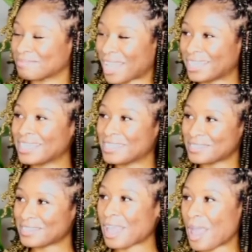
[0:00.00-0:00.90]
I think it's
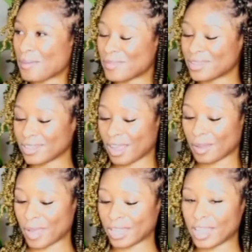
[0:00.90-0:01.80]
gonna
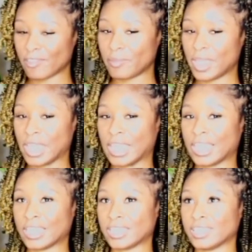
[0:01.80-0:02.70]
happen. I love being
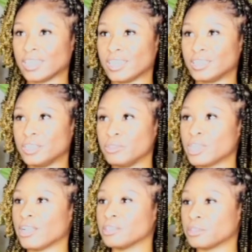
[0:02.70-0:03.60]
in new
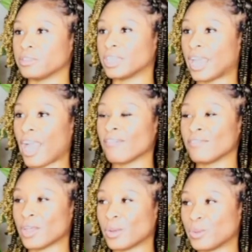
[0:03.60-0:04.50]
territory. Like I
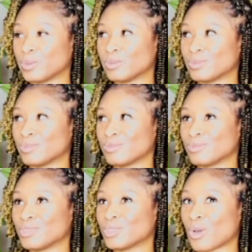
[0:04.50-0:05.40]
felt
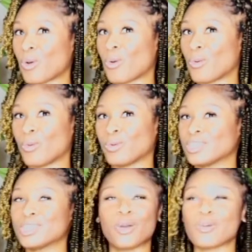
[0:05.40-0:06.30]
so
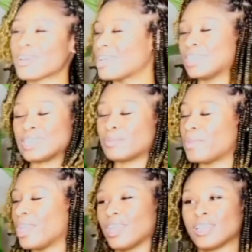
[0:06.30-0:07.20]
good just
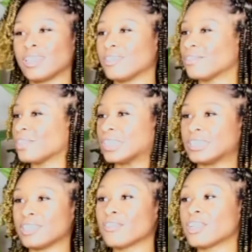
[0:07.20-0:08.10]
being in a
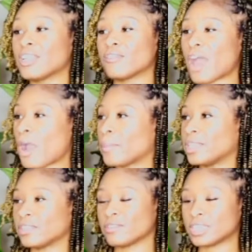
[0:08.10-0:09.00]
different
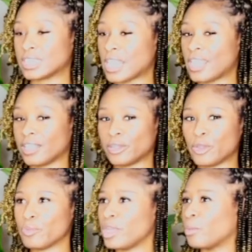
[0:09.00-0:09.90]
environment, different state,
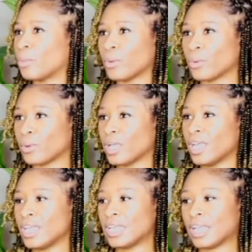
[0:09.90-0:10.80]
new people.
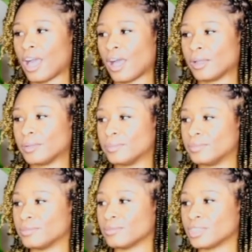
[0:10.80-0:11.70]

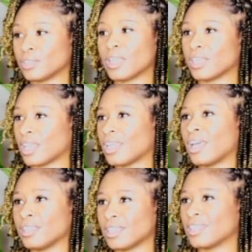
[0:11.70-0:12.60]
So yeah, that
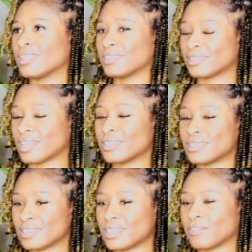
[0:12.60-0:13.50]
I think
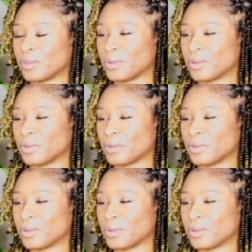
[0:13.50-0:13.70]
that's definitely